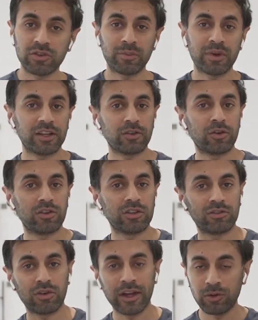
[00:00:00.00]
depending on
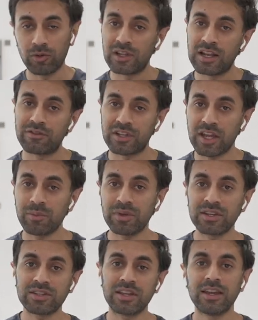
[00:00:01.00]
the right or the left
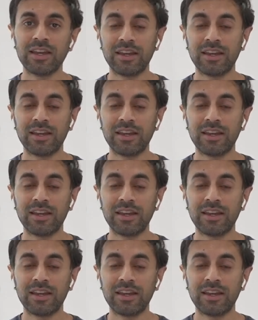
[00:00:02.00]
earpiece.